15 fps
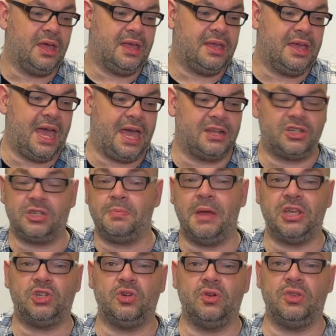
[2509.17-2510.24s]
Yeah, just
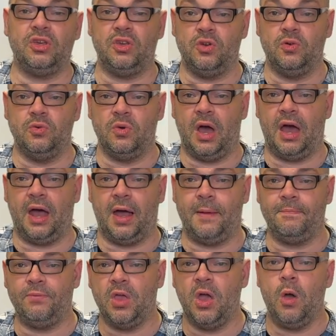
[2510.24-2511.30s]
make sure that you
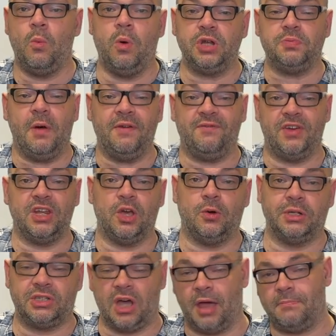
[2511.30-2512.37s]
um, watch my video
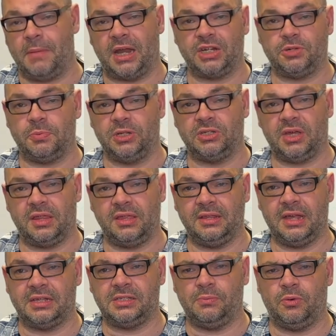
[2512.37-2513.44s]
on time management. I think
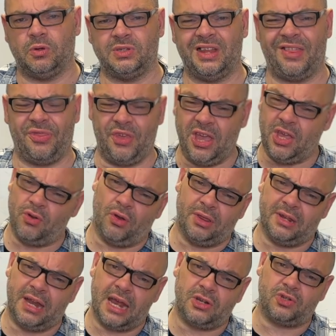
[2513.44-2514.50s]
that's important. I think you're on the
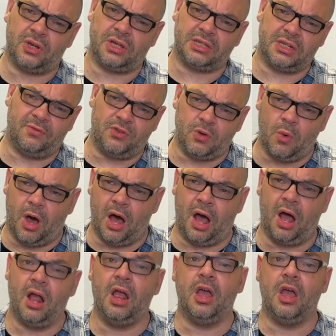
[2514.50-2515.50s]
Netrix. and if you are,